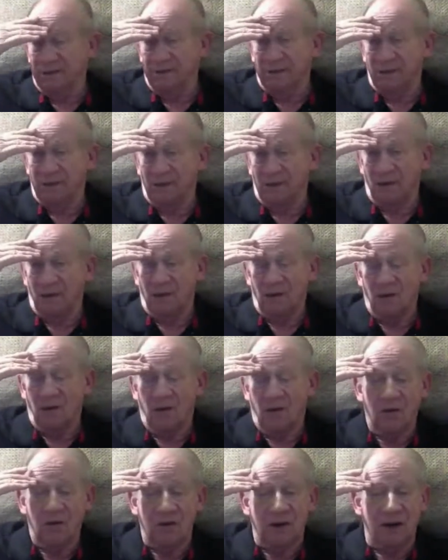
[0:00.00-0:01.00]
there are
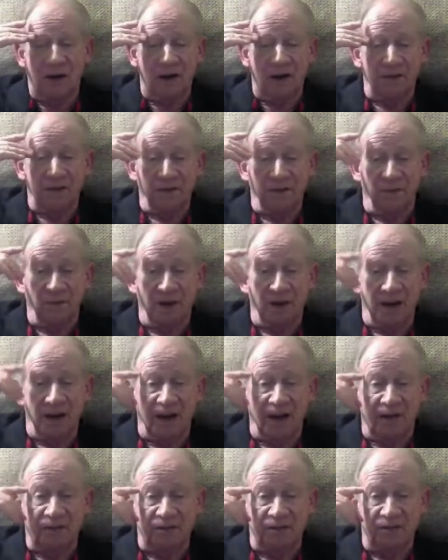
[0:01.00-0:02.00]
all kinds of
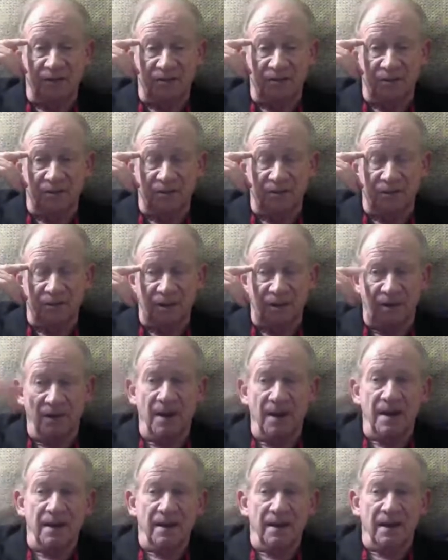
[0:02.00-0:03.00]
reactions you can think of.
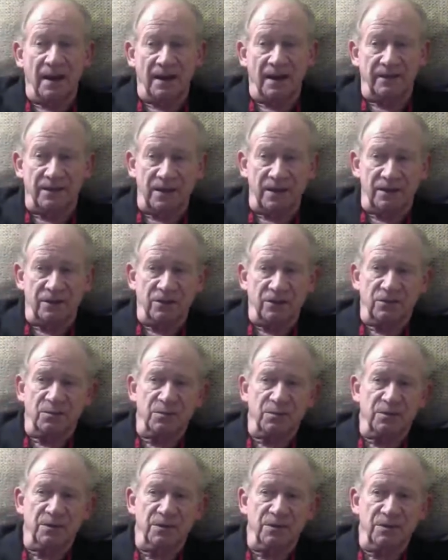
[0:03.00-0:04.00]
I think
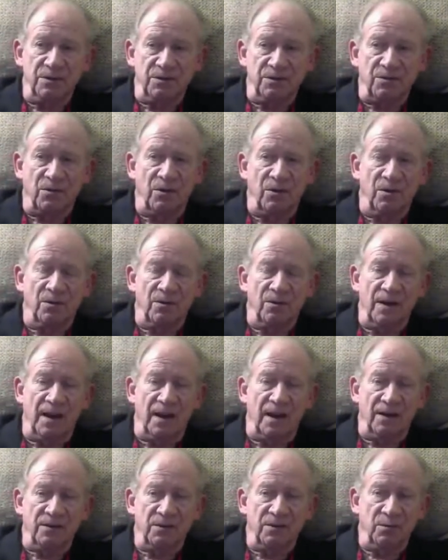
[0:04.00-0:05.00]
this was a neutron
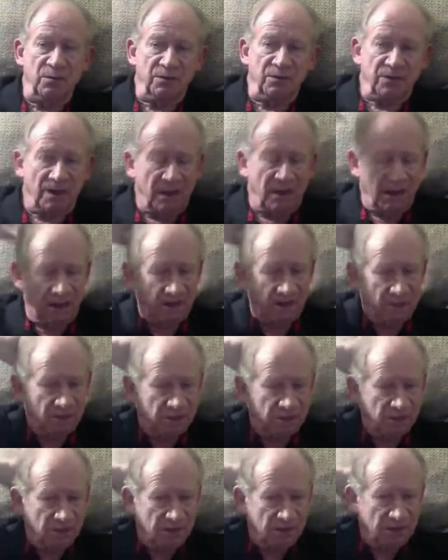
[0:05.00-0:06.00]
reaction with the
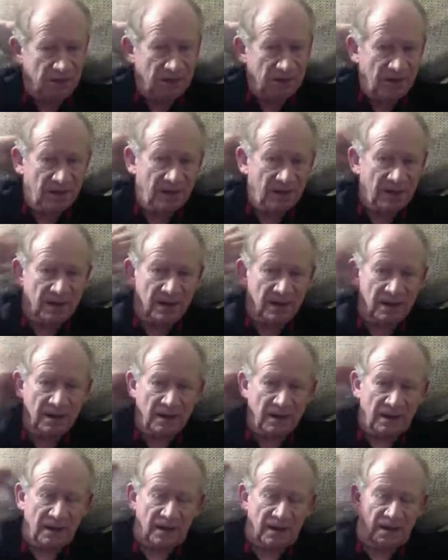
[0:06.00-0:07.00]
hydrogen
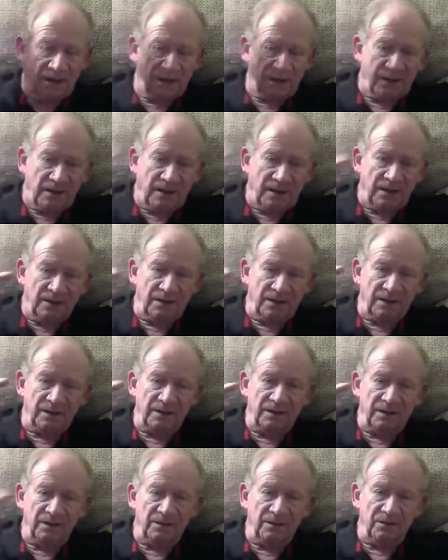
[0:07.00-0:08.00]
and in
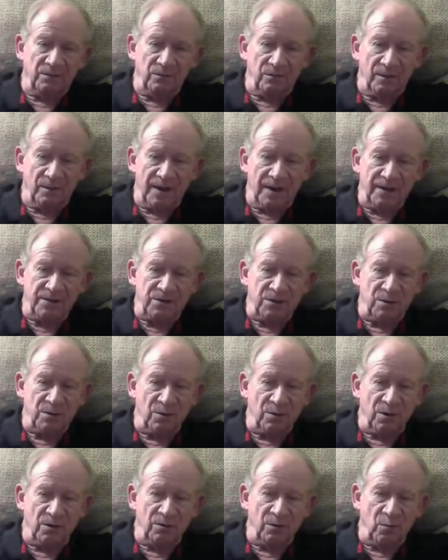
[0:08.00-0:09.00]
the
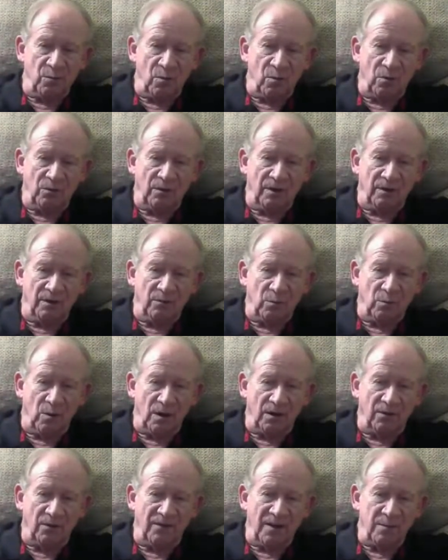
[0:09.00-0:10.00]
H2O, the
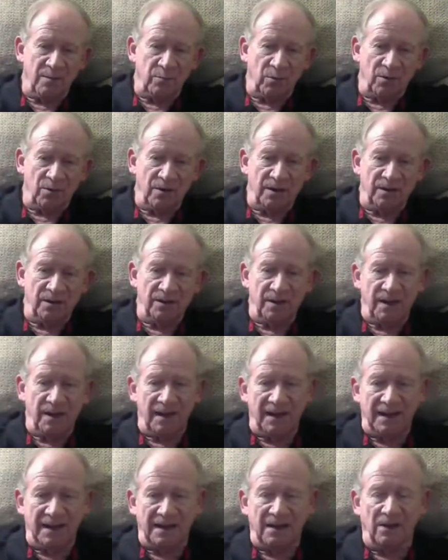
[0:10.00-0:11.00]
water vapor in
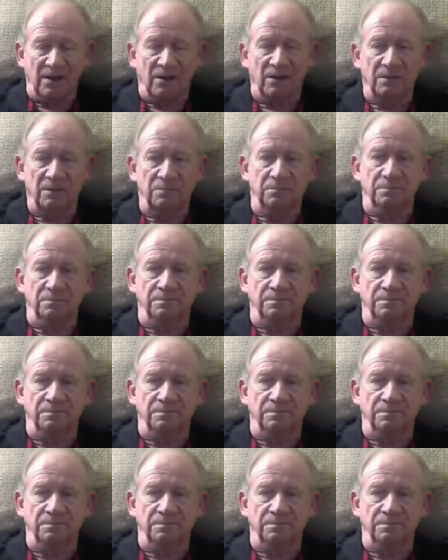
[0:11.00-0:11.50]
the air.